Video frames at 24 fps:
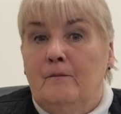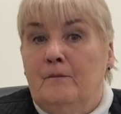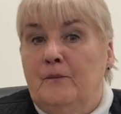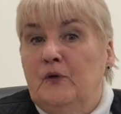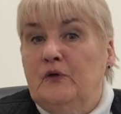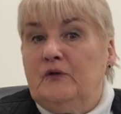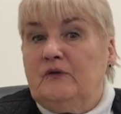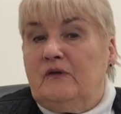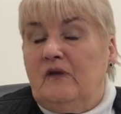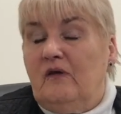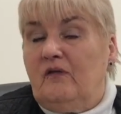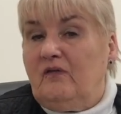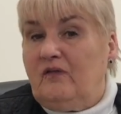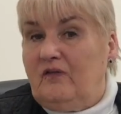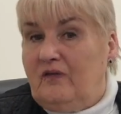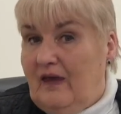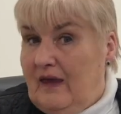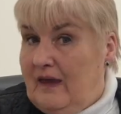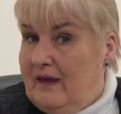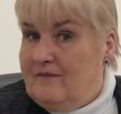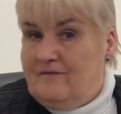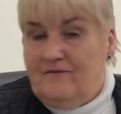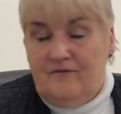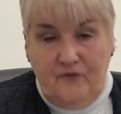But the
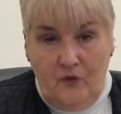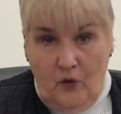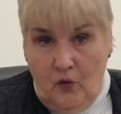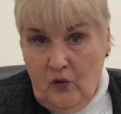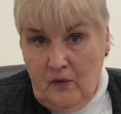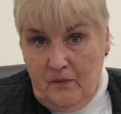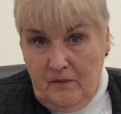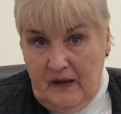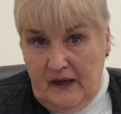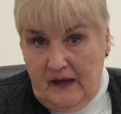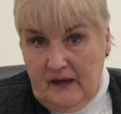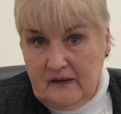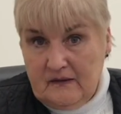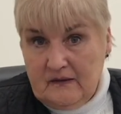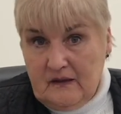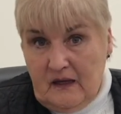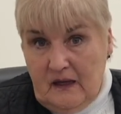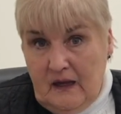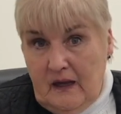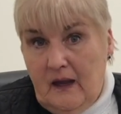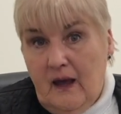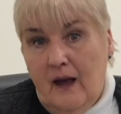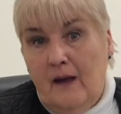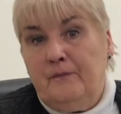same format
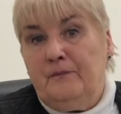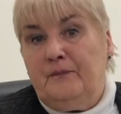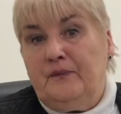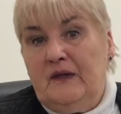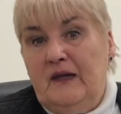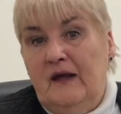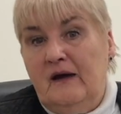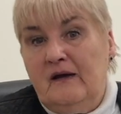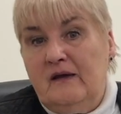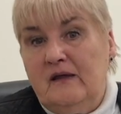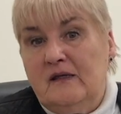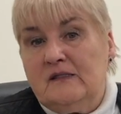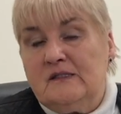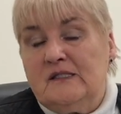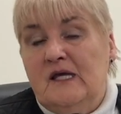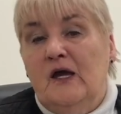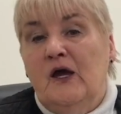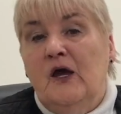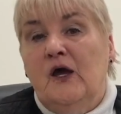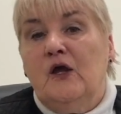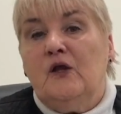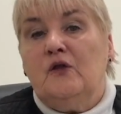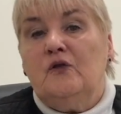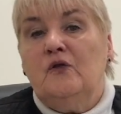applies
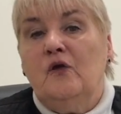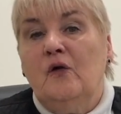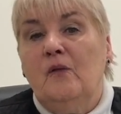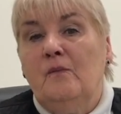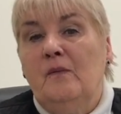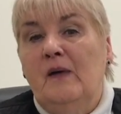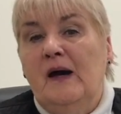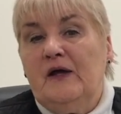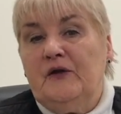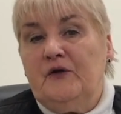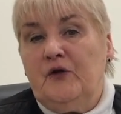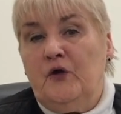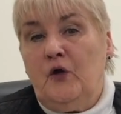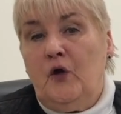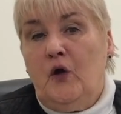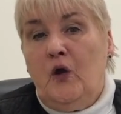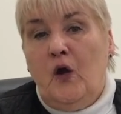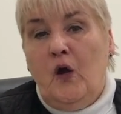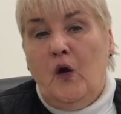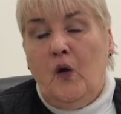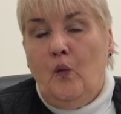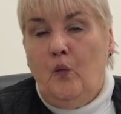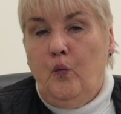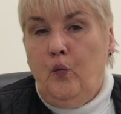no matter
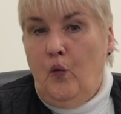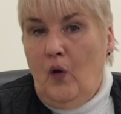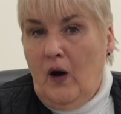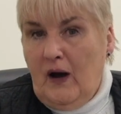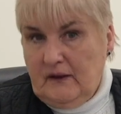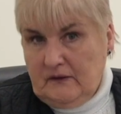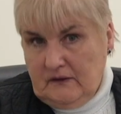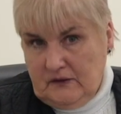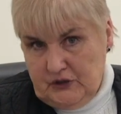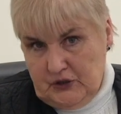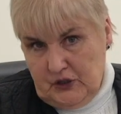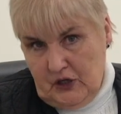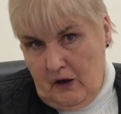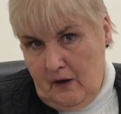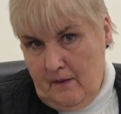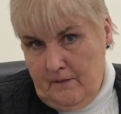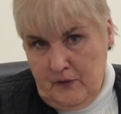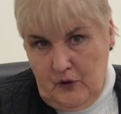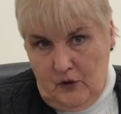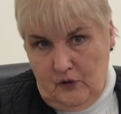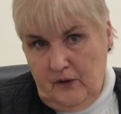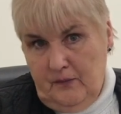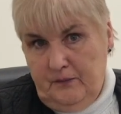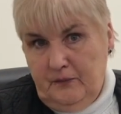what
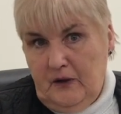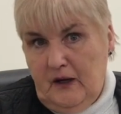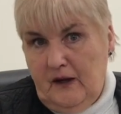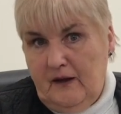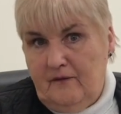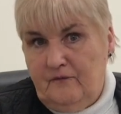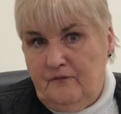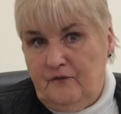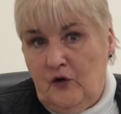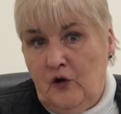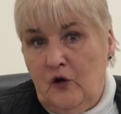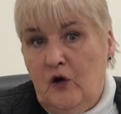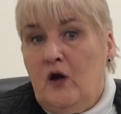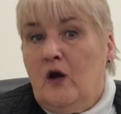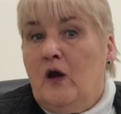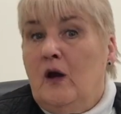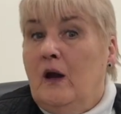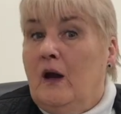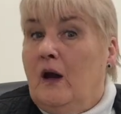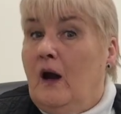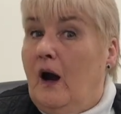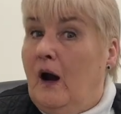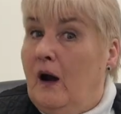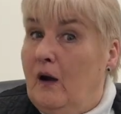job you're applying for
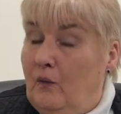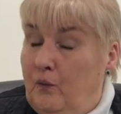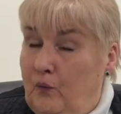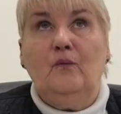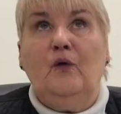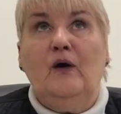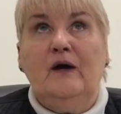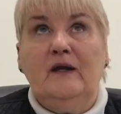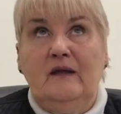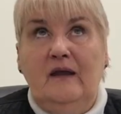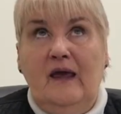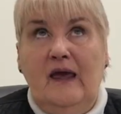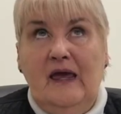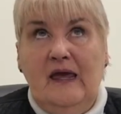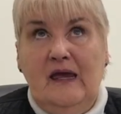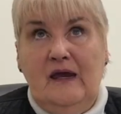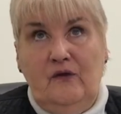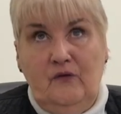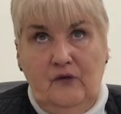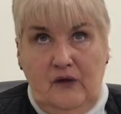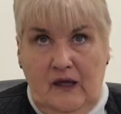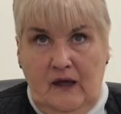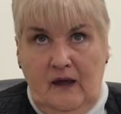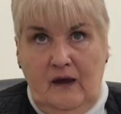or what
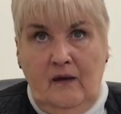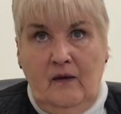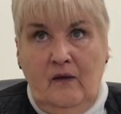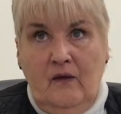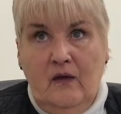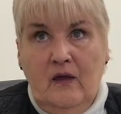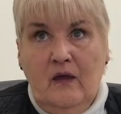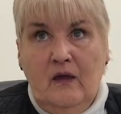area